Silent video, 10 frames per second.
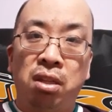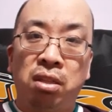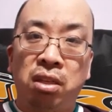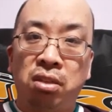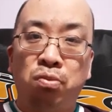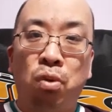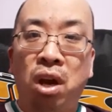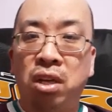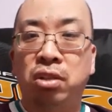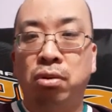this
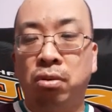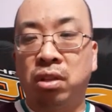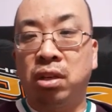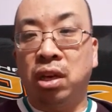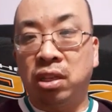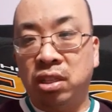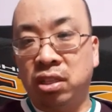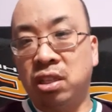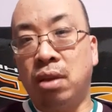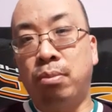roster the Ducks
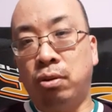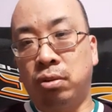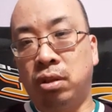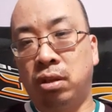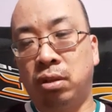assembled